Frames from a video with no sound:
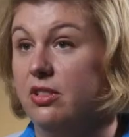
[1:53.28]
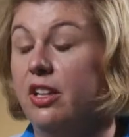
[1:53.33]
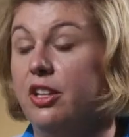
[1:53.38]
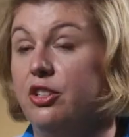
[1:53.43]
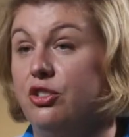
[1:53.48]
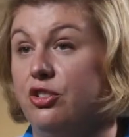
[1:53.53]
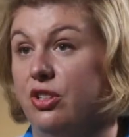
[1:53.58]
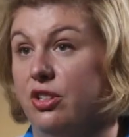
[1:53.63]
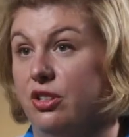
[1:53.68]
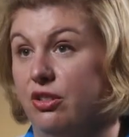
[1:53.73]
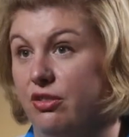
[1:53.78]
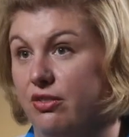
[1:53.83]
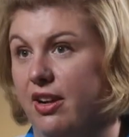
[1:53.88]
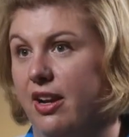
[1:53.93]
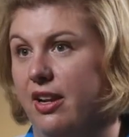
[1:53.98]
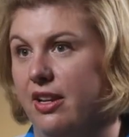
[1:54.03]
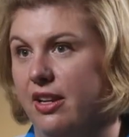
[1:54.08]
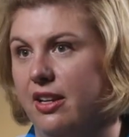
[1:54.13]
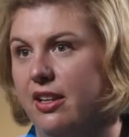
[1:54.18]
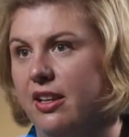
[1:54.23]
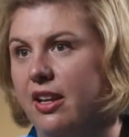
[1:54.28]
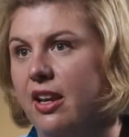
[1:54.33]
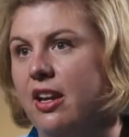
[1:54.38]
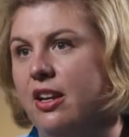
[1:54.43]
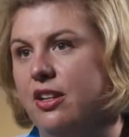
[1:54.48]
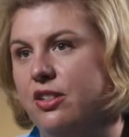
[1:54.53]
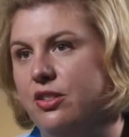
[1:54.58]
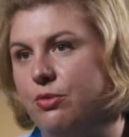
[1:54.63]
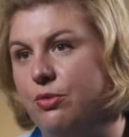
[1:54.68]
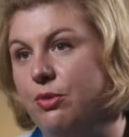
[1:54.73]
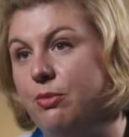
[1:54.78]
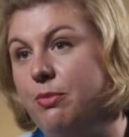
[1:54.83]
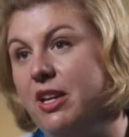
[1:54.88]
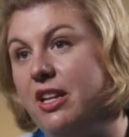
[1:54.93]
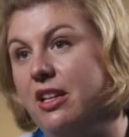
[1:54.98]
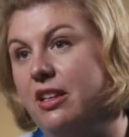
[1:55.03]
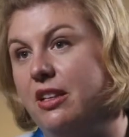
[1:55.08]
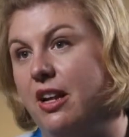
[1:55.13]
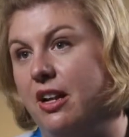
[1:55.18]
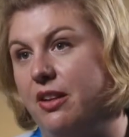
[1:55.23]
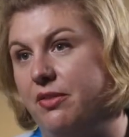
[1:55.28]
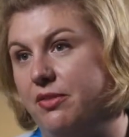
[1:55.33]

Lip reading: clenching and grinding. So we make a lot